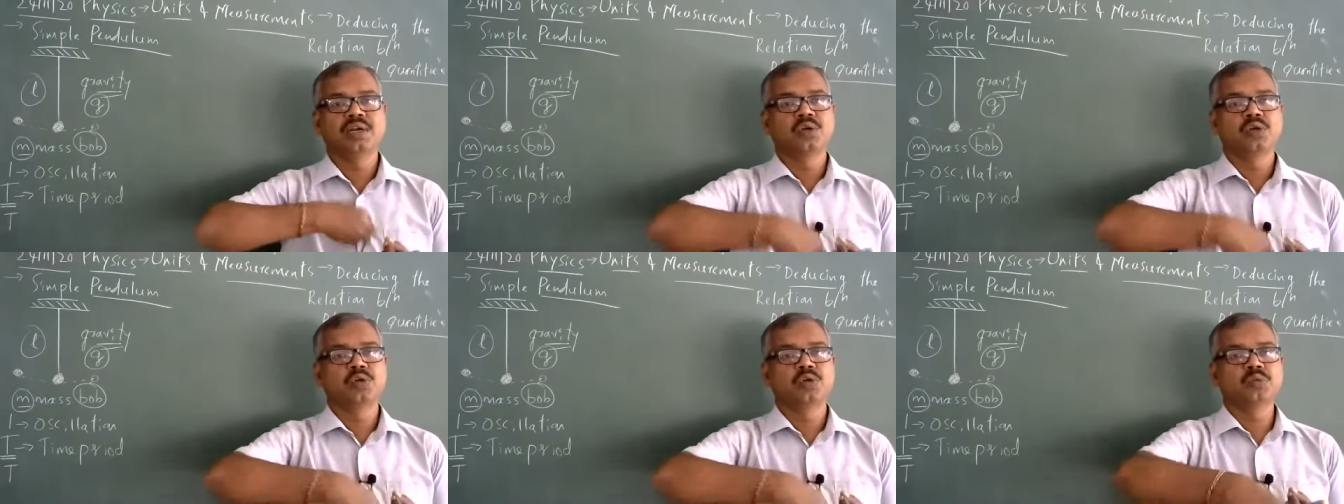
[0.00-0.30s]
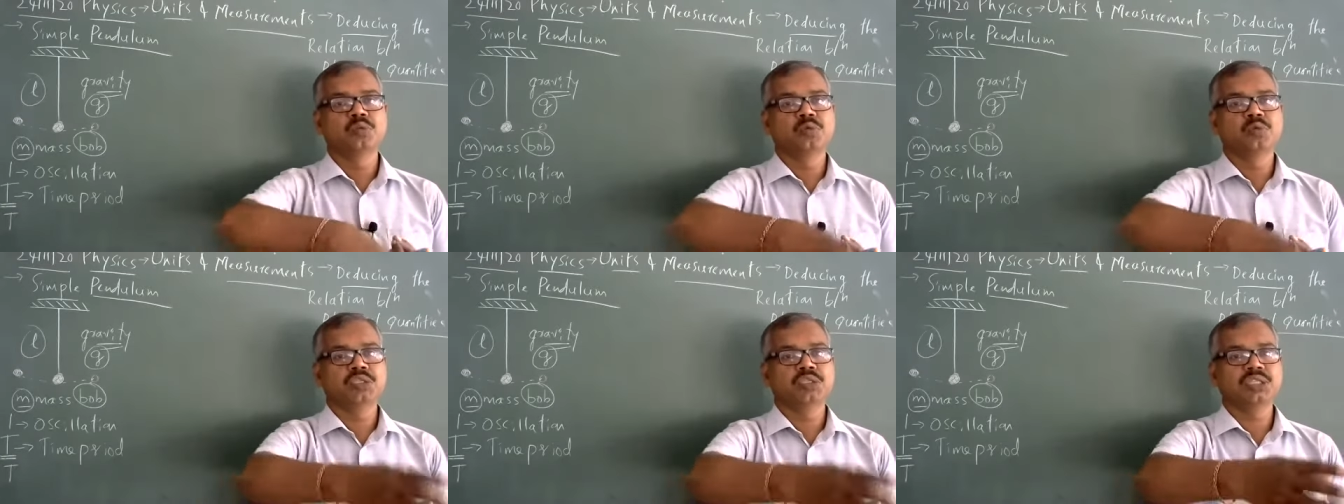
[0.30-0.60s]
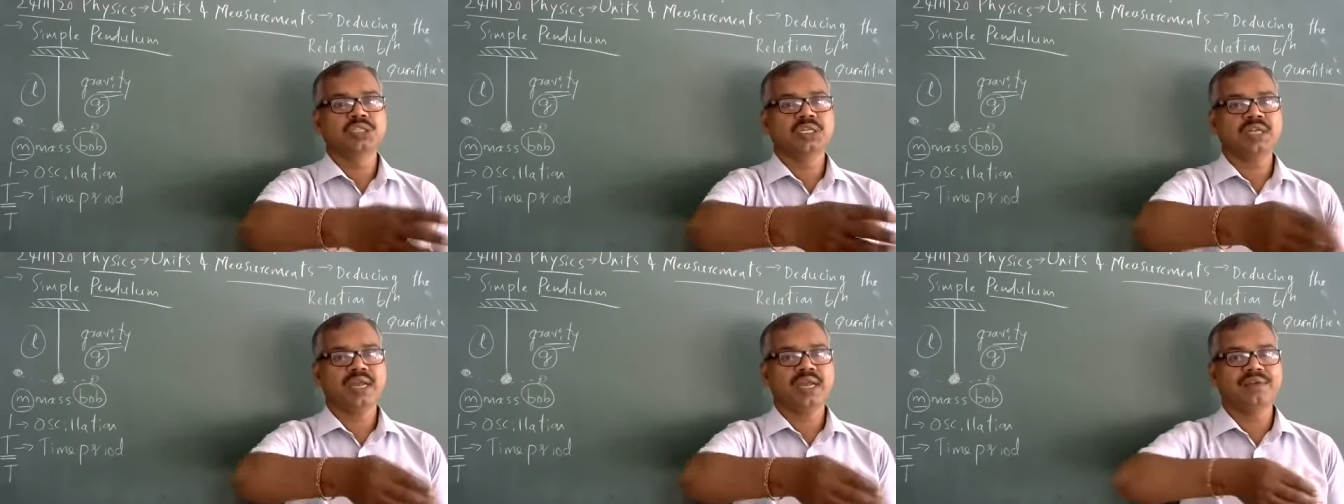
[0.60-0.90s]
to
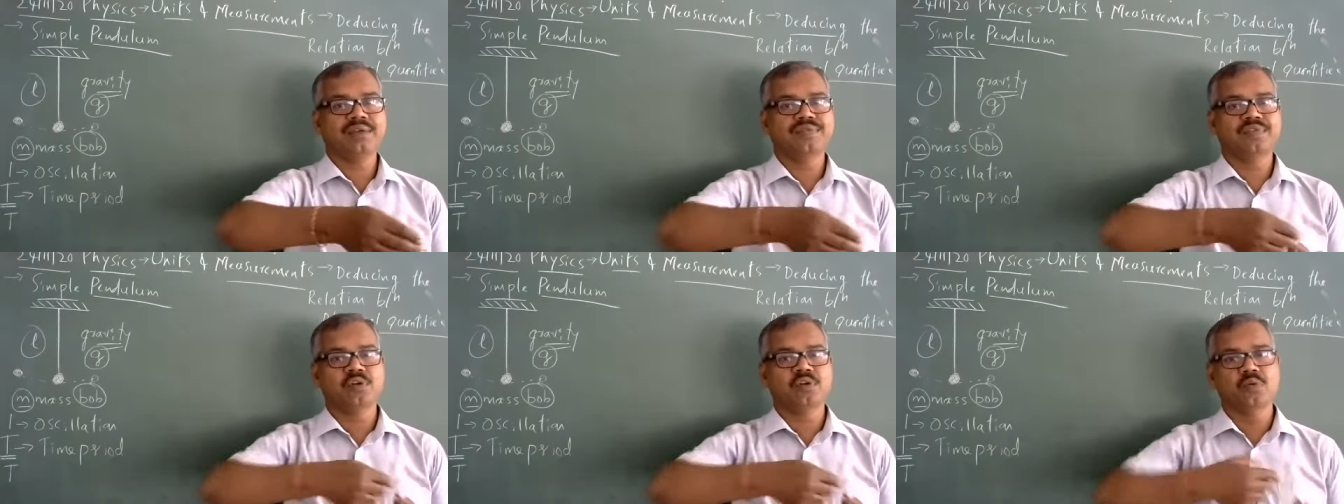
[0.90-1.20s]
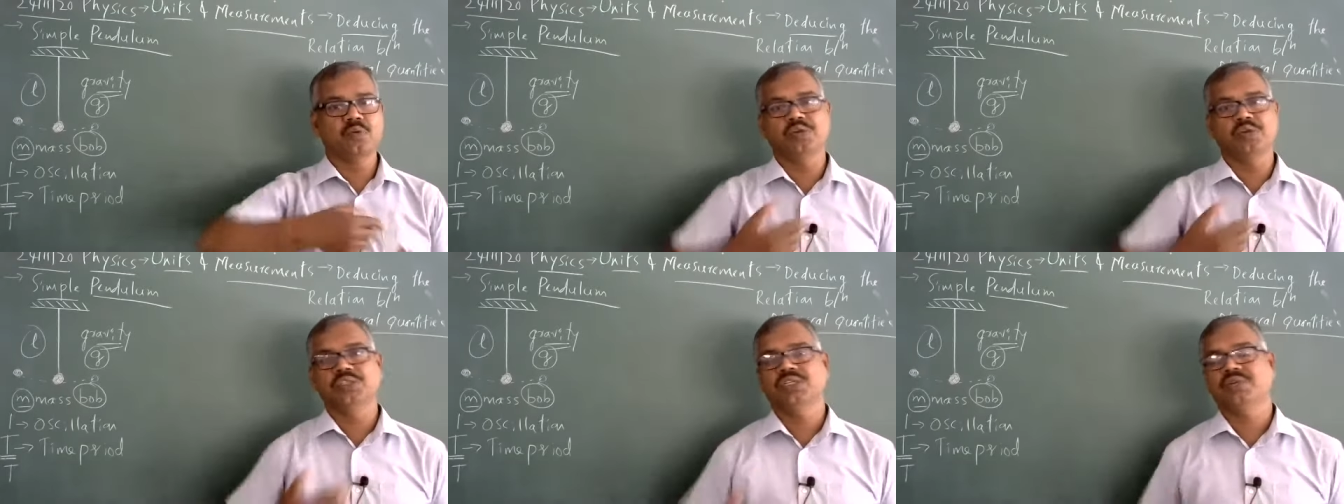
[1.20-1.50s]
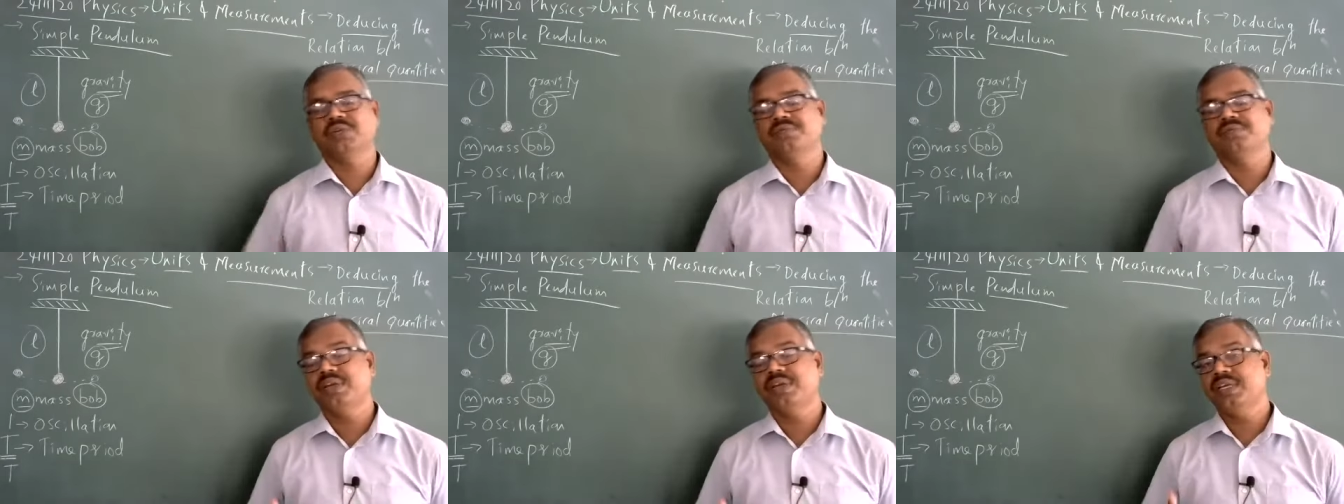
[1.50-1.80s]
motion and fro motion.
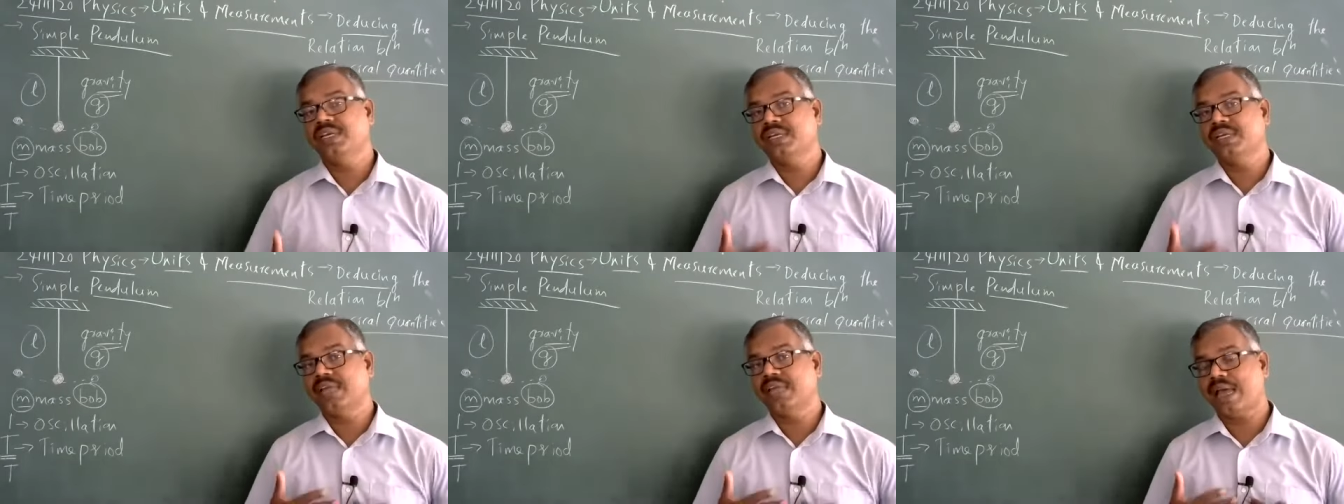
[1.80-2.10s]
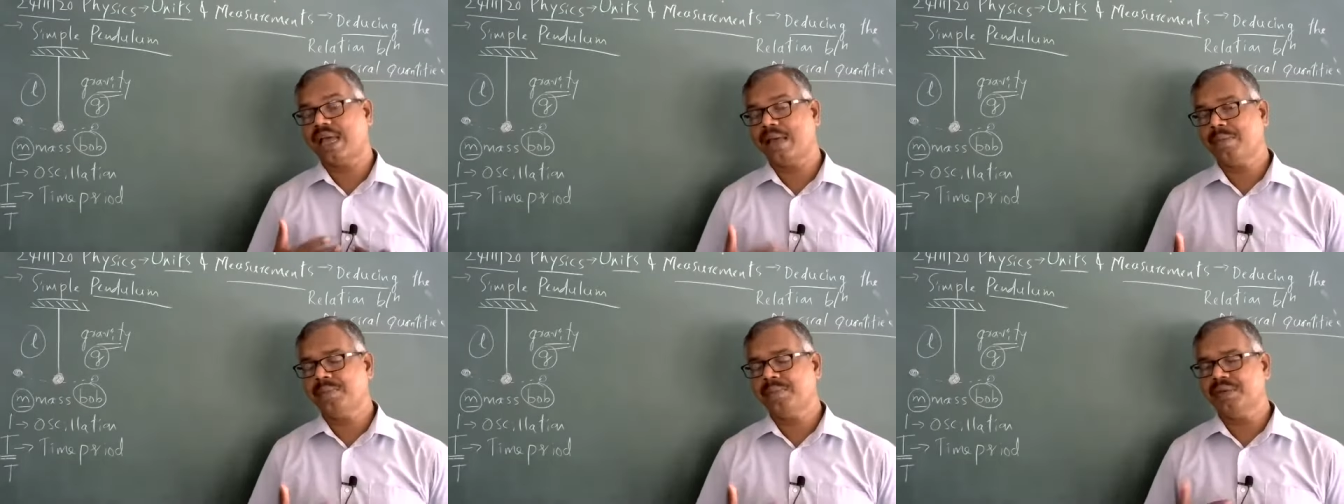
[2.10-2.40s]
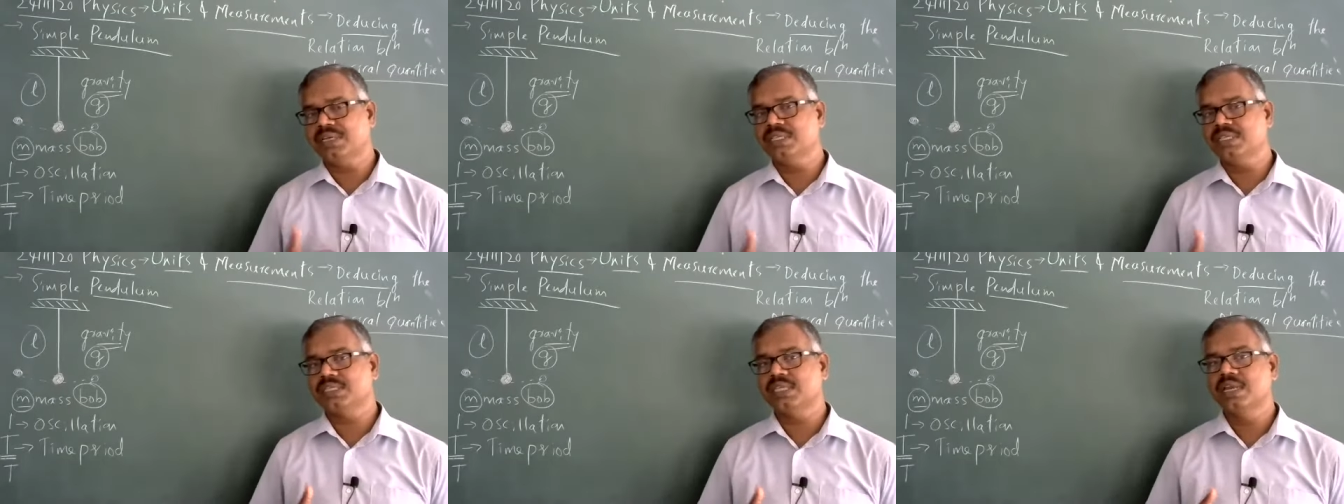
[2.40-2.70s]
When it
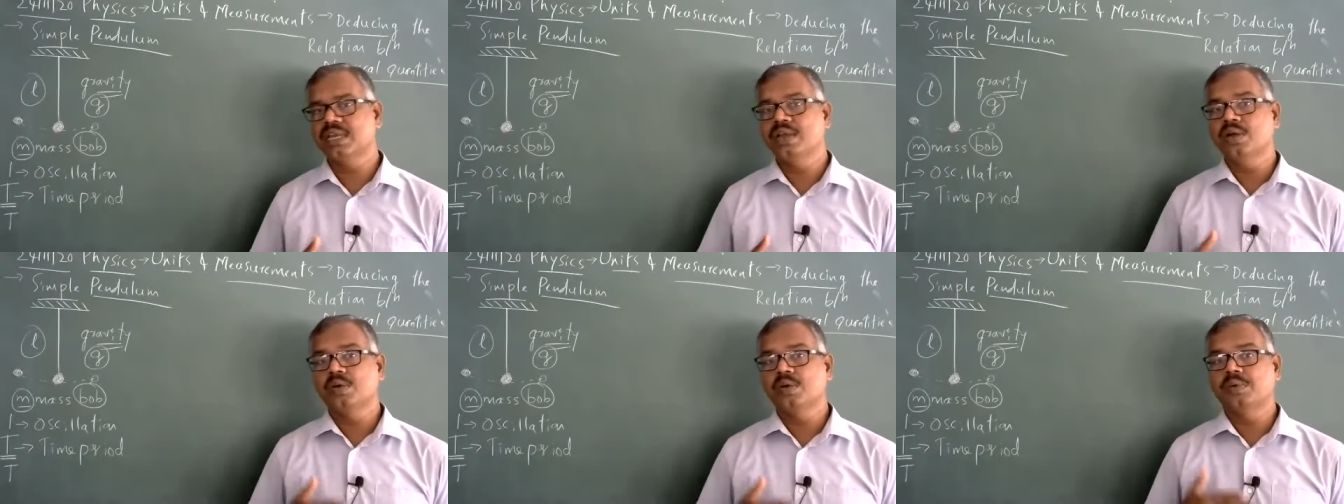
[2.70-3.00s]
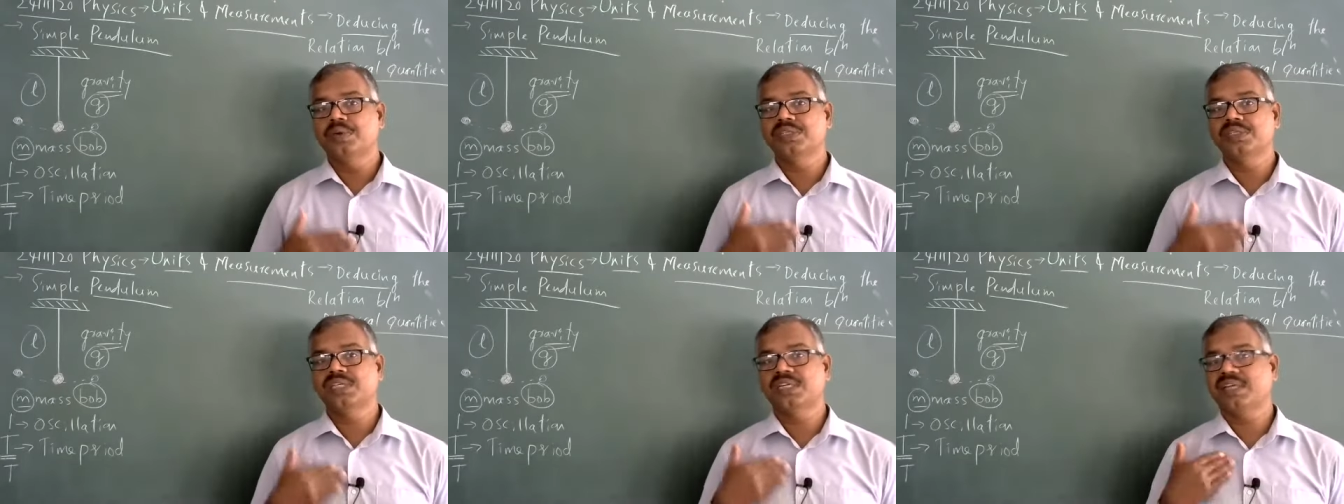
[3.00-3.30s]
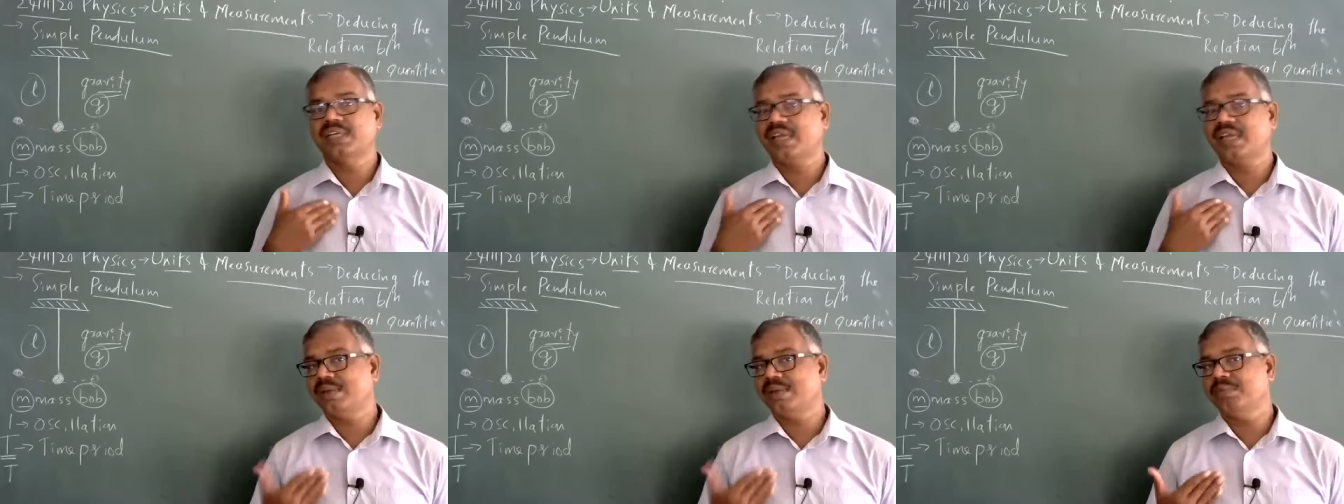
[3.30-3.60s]
happens, what is the
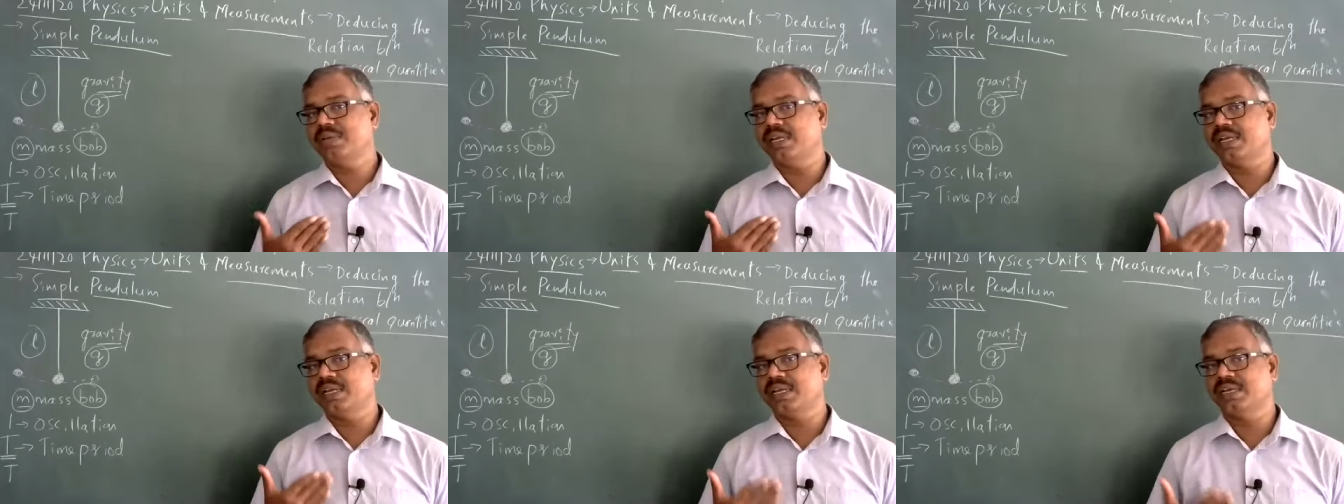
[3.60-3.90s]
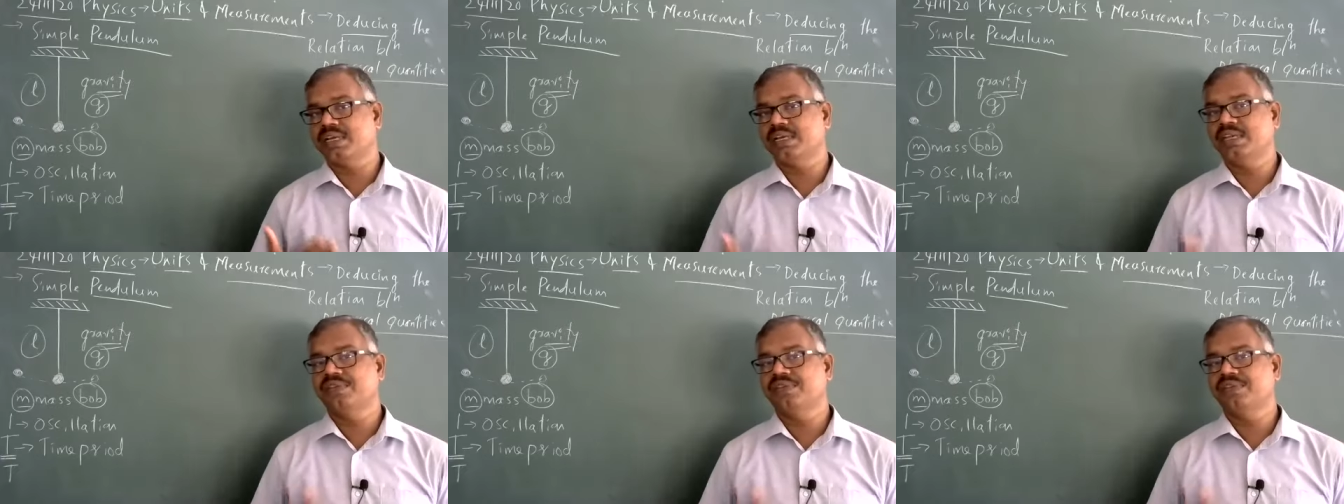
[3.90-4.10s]
time taken?